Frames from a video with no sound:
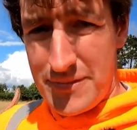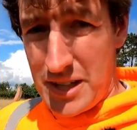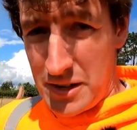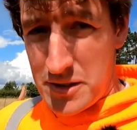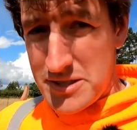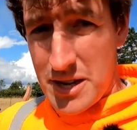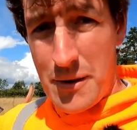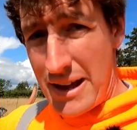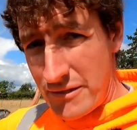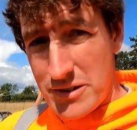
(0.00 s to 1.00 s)
you know, you can
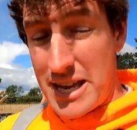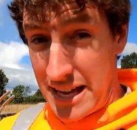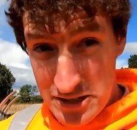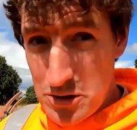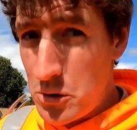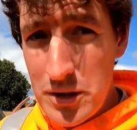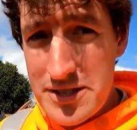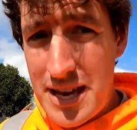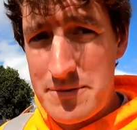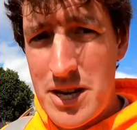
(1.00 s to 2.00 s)
tilt and rotate and do it all at
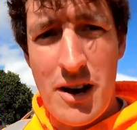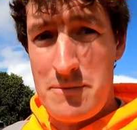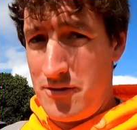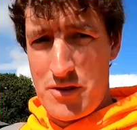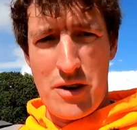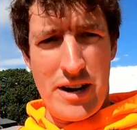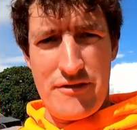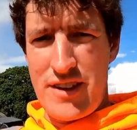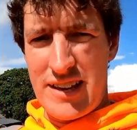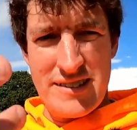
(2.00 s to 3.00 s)
the same time. If you've got
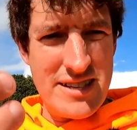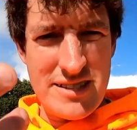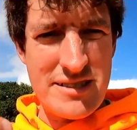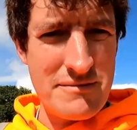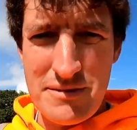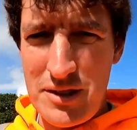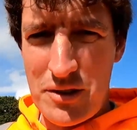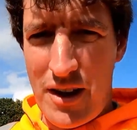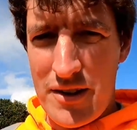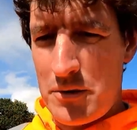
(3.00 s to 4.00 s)
enough fingers, it's a
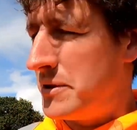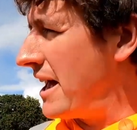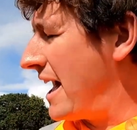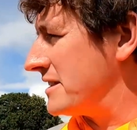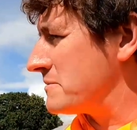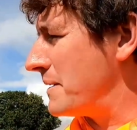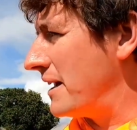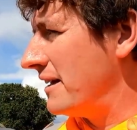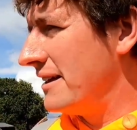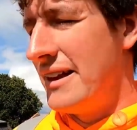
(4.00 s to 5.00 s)
lot going on with your hands,
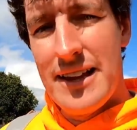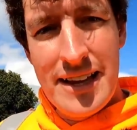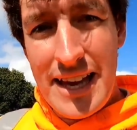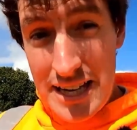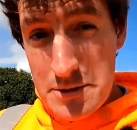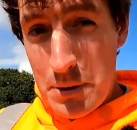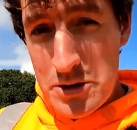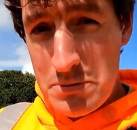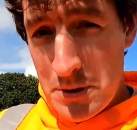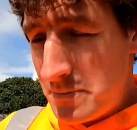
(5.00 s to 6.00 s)
but it is
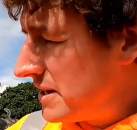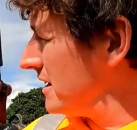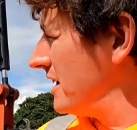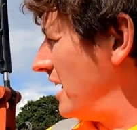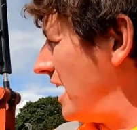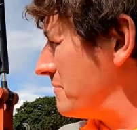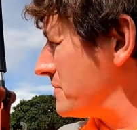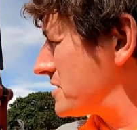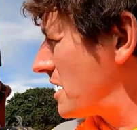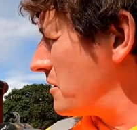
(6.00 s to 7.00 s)
possible.
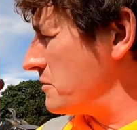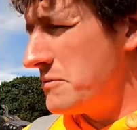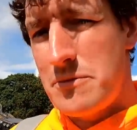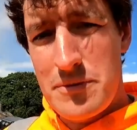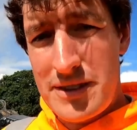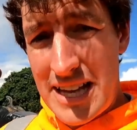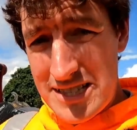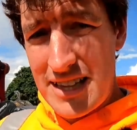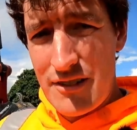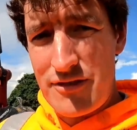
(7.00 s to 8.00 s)
So
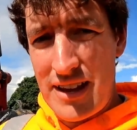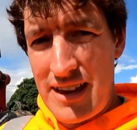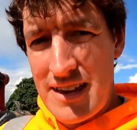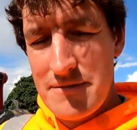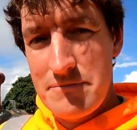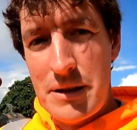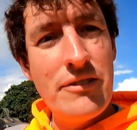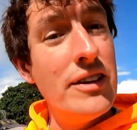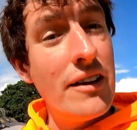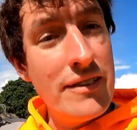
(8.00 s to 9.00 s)
that's lovely,
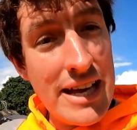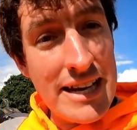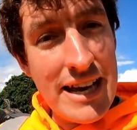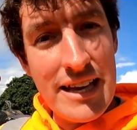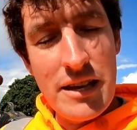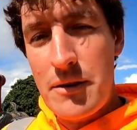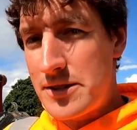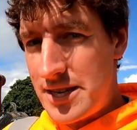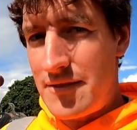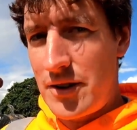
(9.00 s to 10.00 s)
but if you don't need it, you
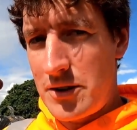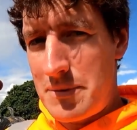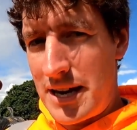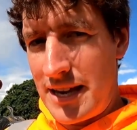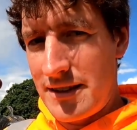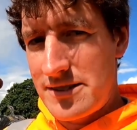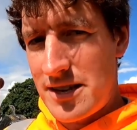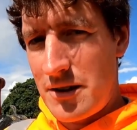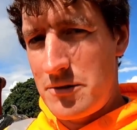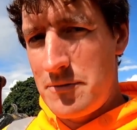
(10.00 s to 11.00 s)
can save a lot of money.
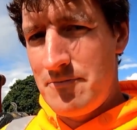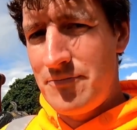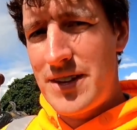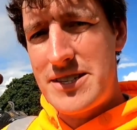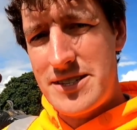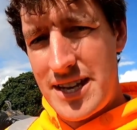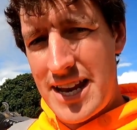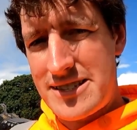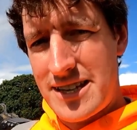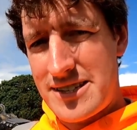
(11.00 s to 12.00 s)
So this is the
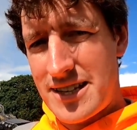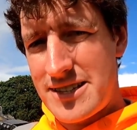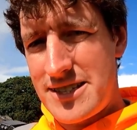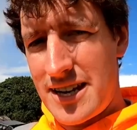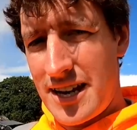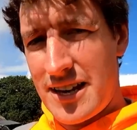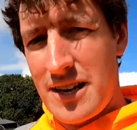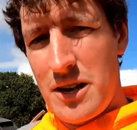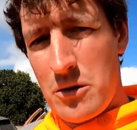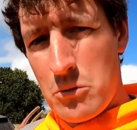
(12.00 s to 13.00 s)
next thing to consider.
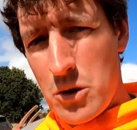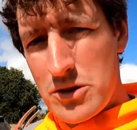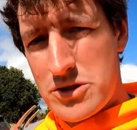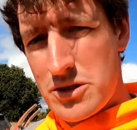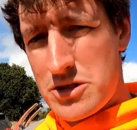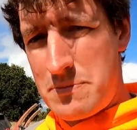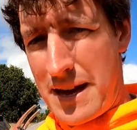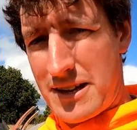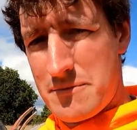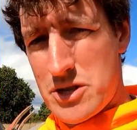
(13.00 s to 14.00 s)
What sort of
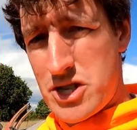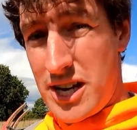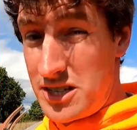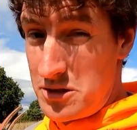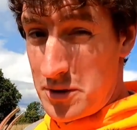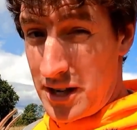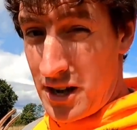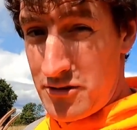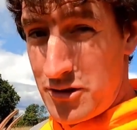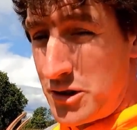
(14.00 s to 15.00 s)
spec machine do you want to
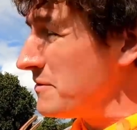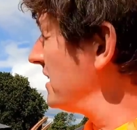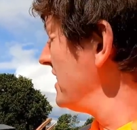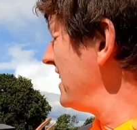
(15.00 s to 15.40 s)
go for?